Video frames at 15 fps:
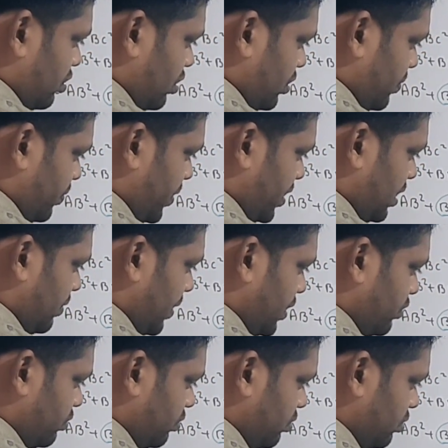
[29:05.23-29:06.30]
BD by
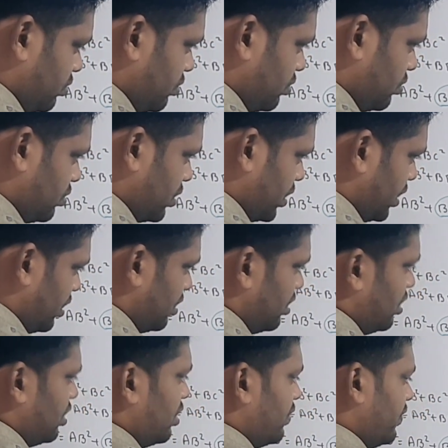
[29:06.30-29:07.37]
2, huh?
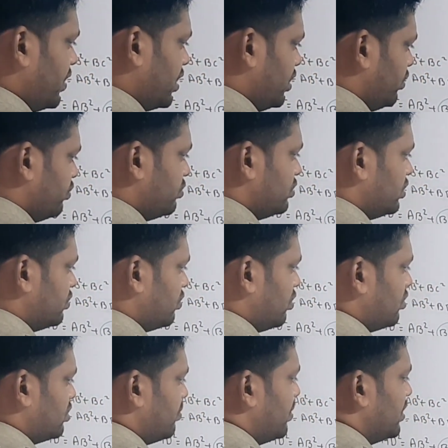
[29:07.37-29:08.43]
We can use this one
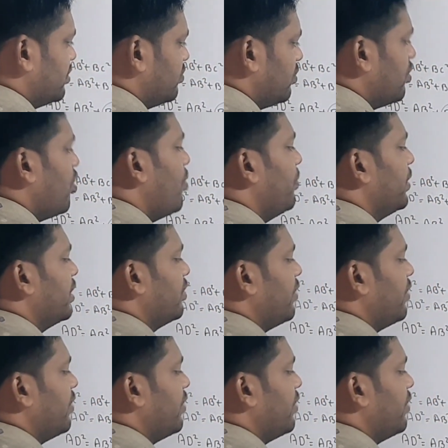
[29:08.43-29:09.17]
also, but it will complicate.